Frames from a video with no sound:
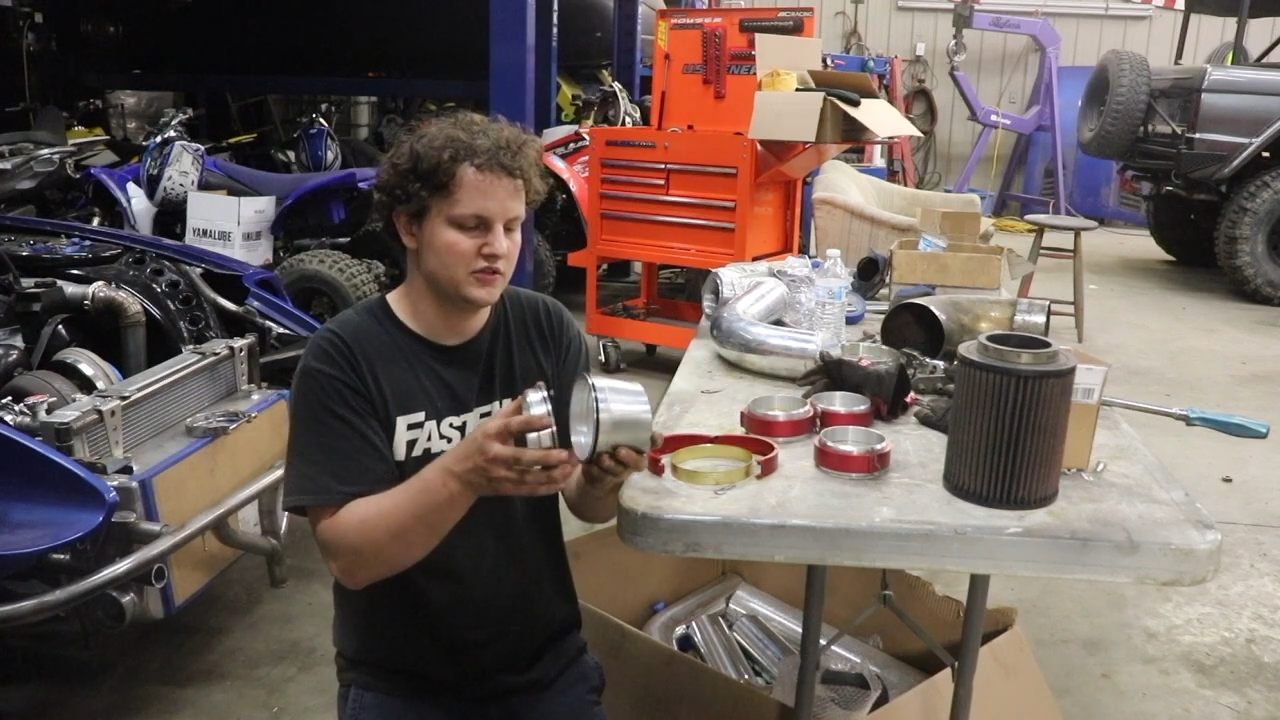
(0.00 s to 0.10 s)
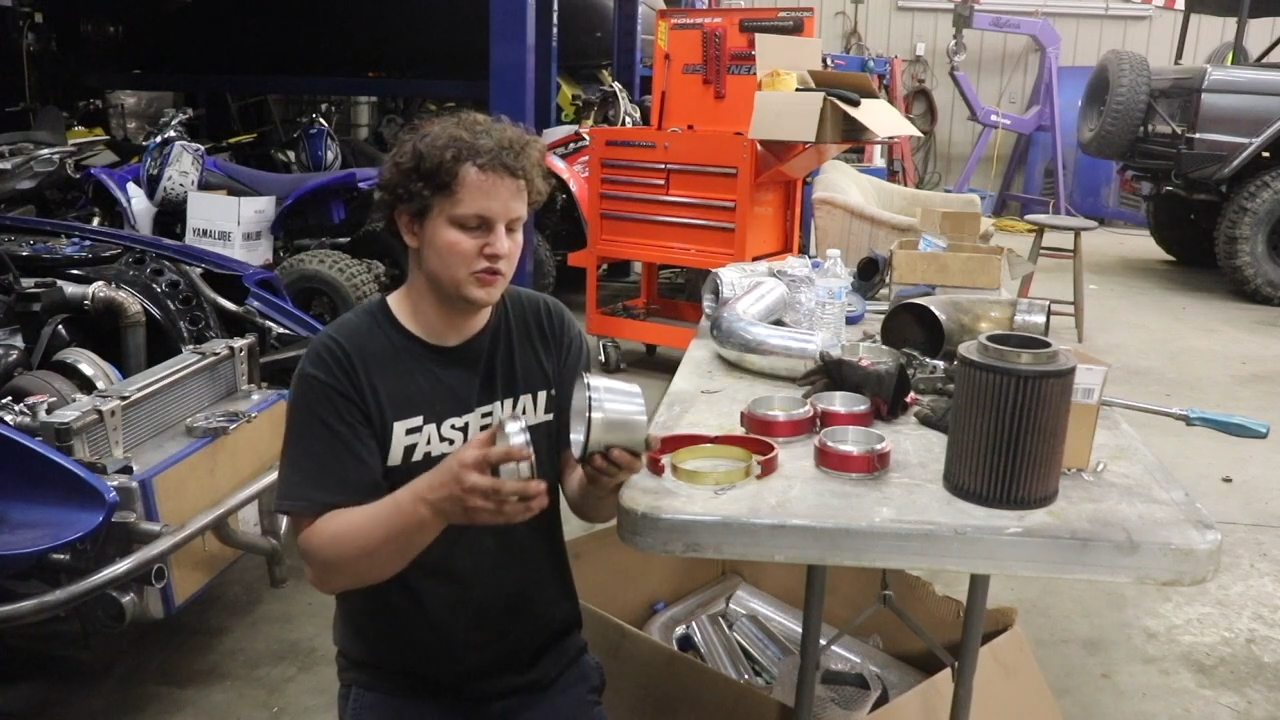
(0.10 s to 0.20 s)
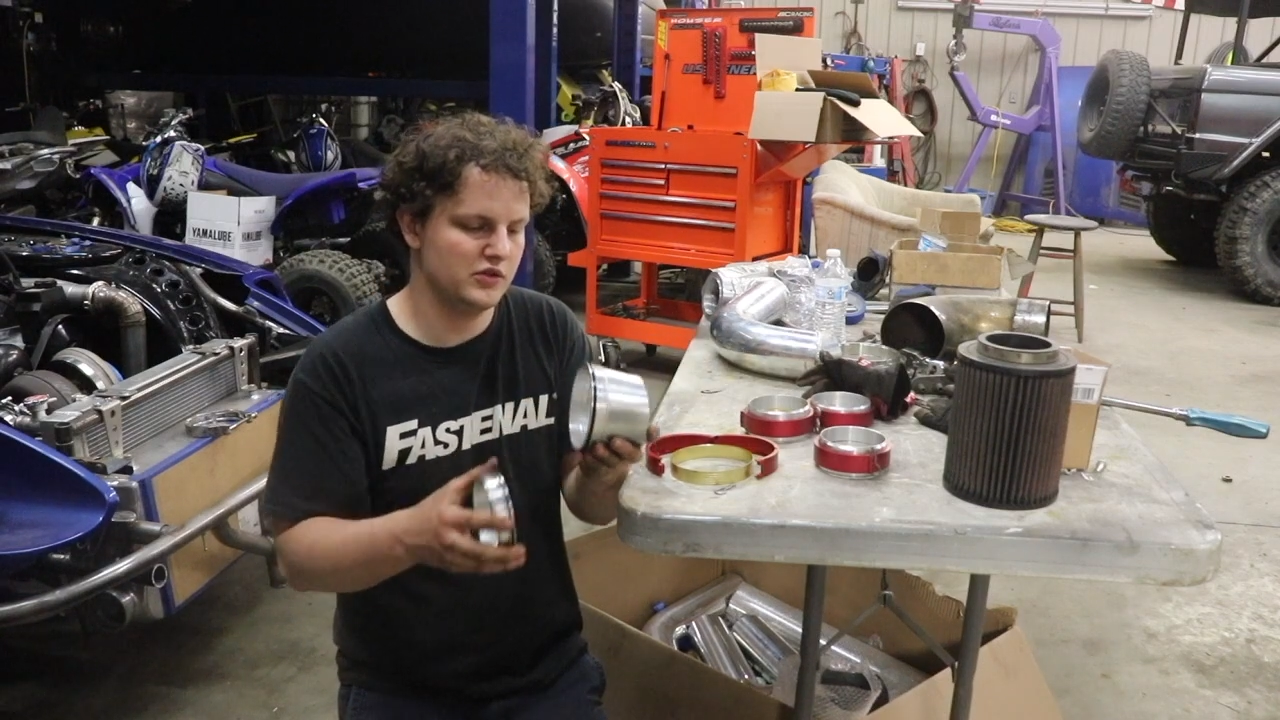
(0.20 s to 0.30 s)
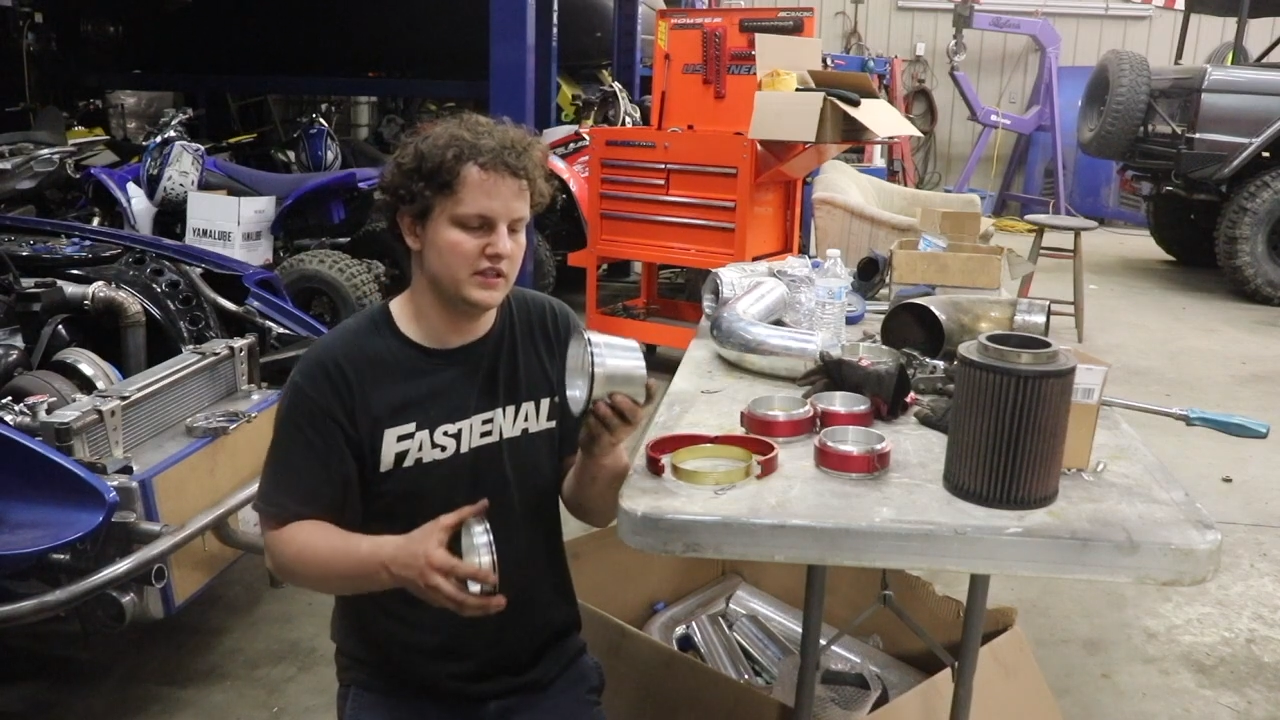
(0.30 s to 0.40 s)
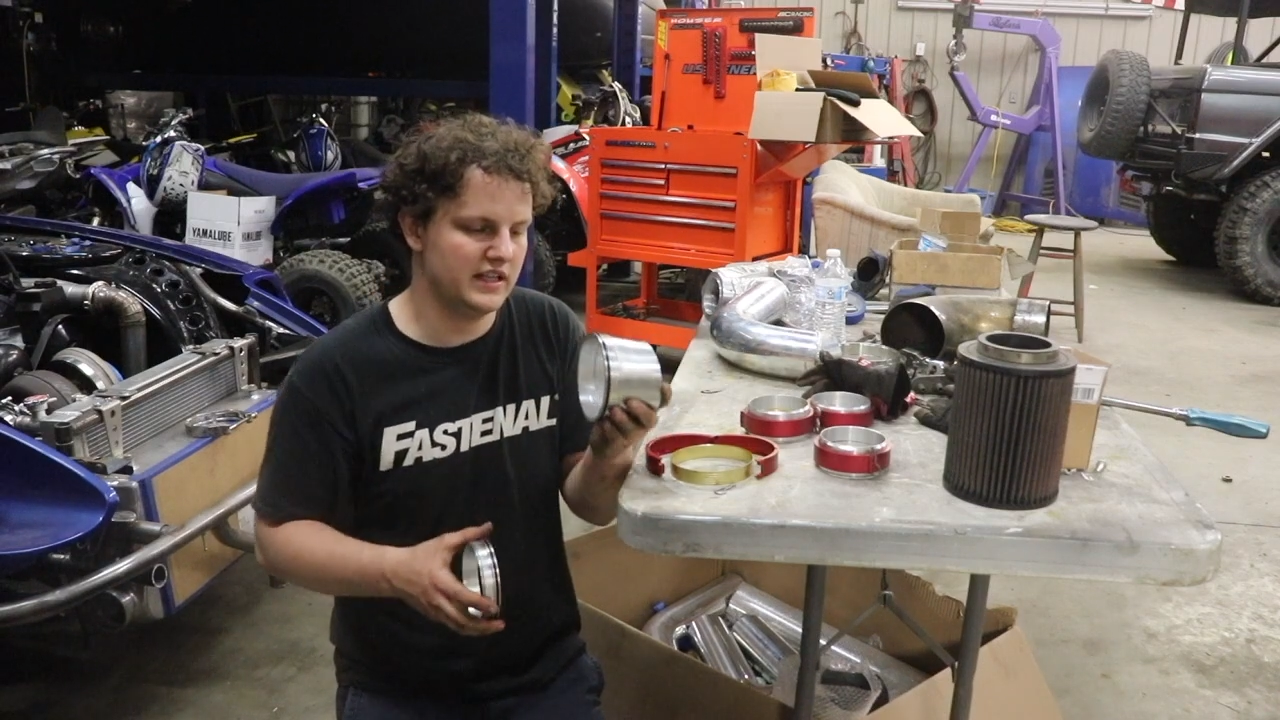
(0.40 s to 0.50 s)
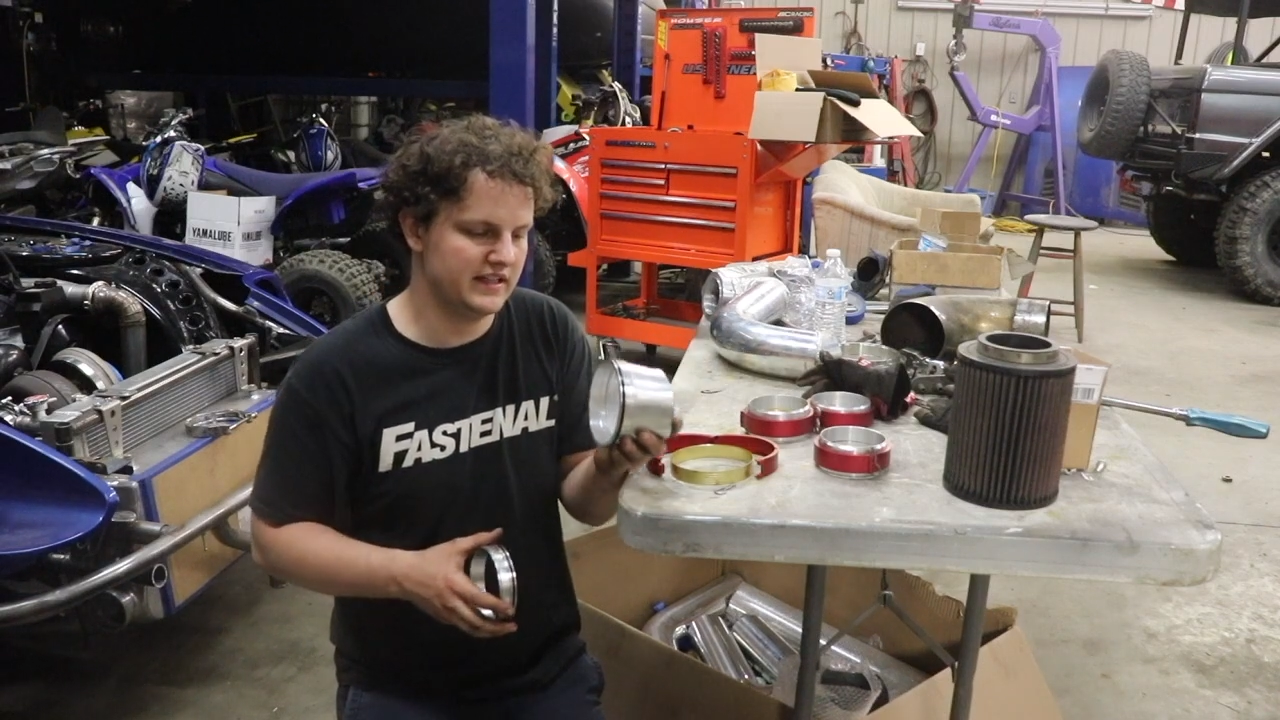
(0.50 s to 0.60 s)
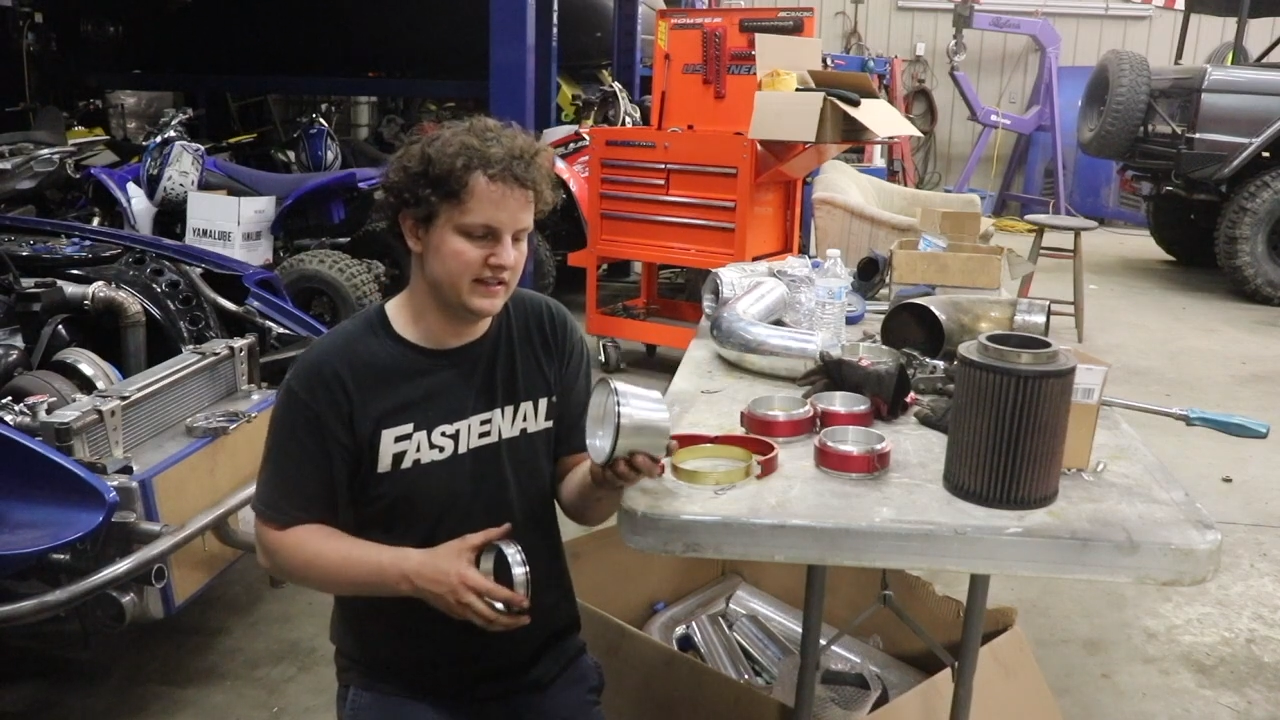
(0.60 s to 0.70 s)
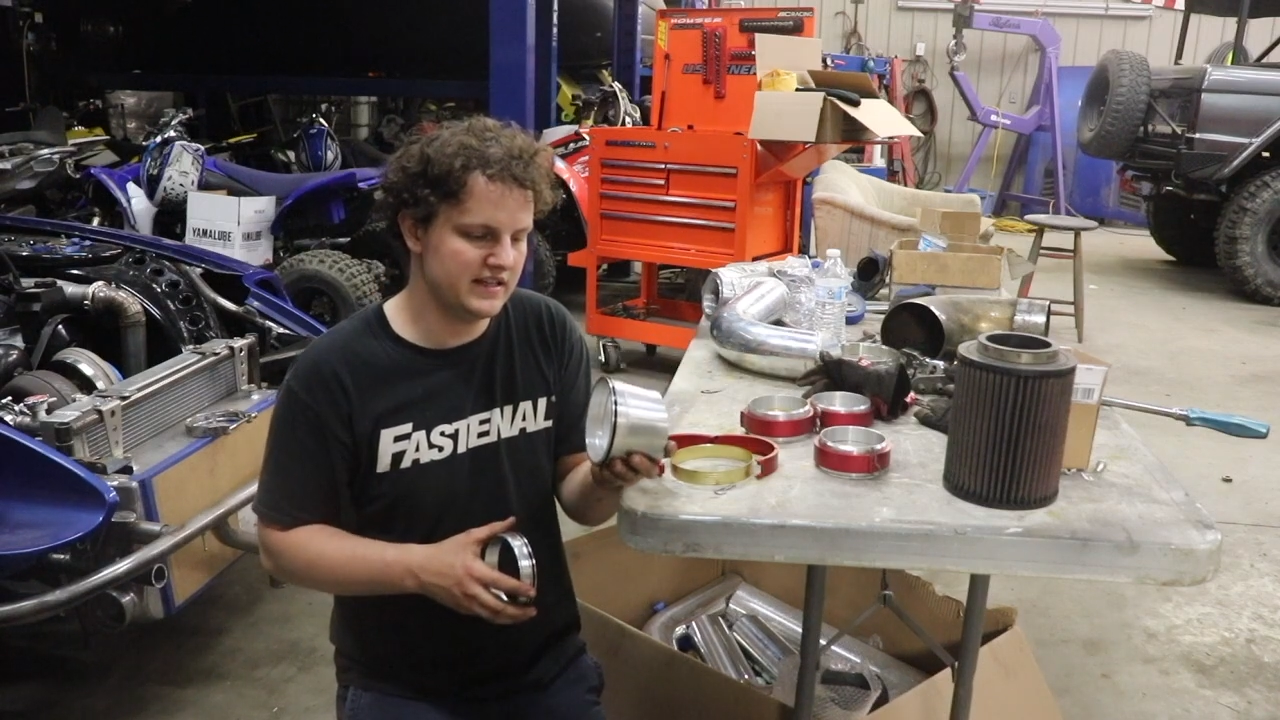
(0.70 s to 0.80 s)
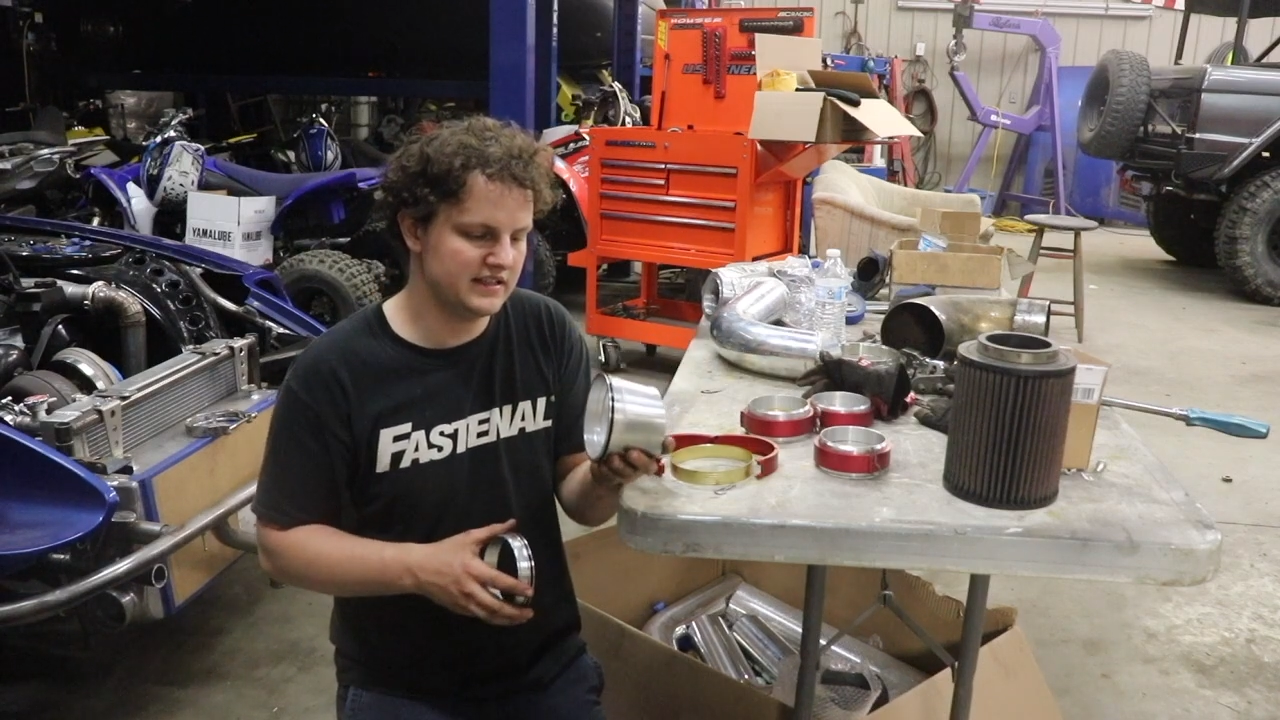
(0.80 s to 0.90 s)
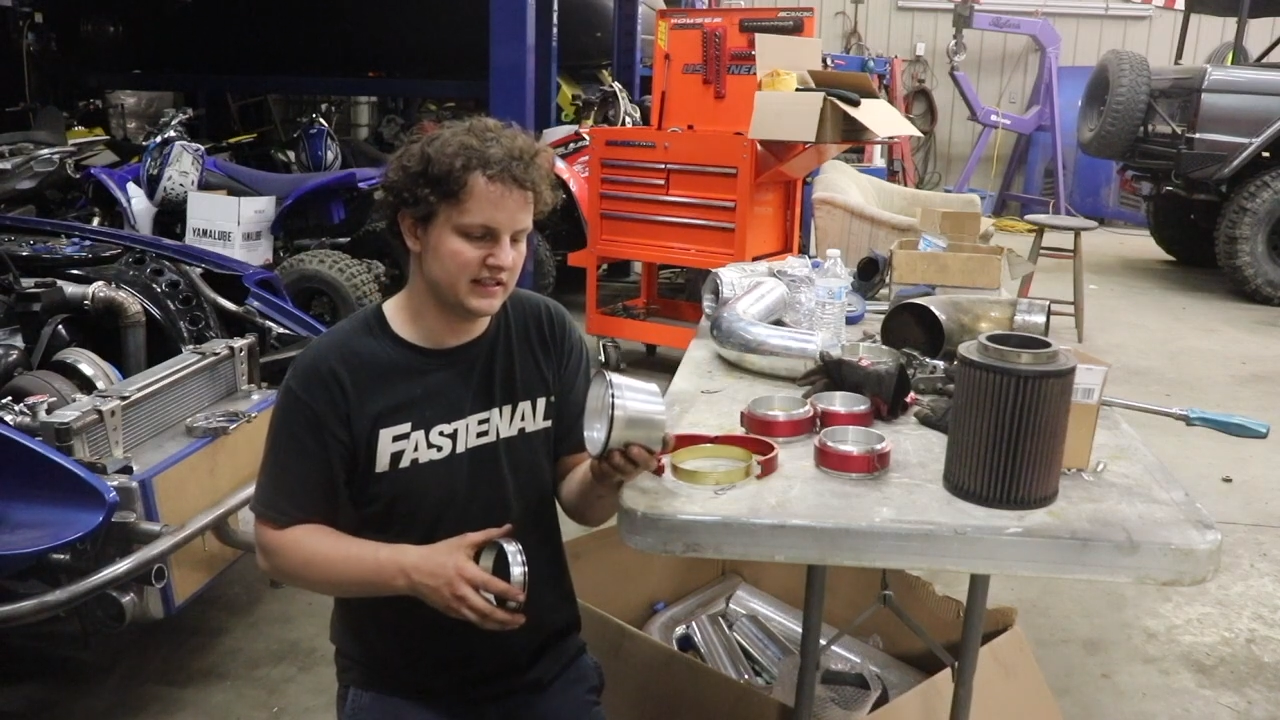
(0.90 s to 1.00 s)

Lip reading: to it like this